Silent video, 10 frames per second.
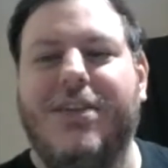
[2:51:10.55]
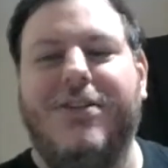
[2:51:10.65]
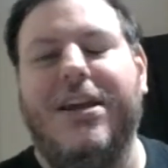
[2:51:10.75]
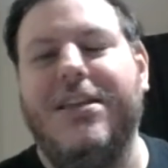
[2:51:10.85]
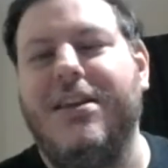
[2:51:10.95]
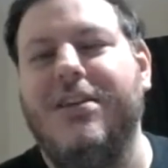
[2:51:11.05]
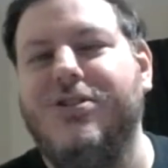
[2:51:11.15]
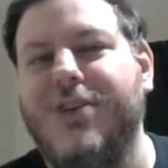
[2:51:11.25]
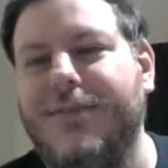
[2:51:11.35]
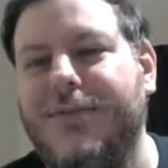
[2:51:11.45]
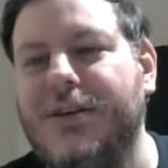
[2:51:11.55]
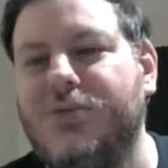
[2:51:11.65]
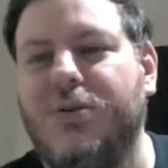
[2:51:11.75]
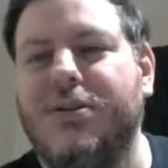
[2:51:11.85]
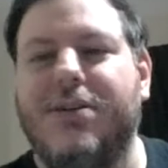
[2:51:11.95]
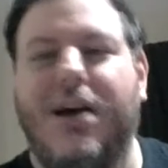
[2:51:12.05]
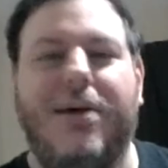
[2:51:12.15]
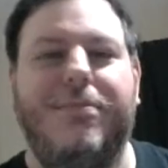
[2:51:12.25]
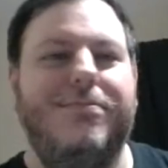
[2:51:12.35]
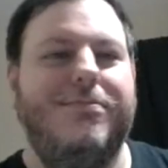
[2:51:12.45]
I think I did it in JV's one
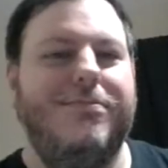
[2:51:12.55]
time,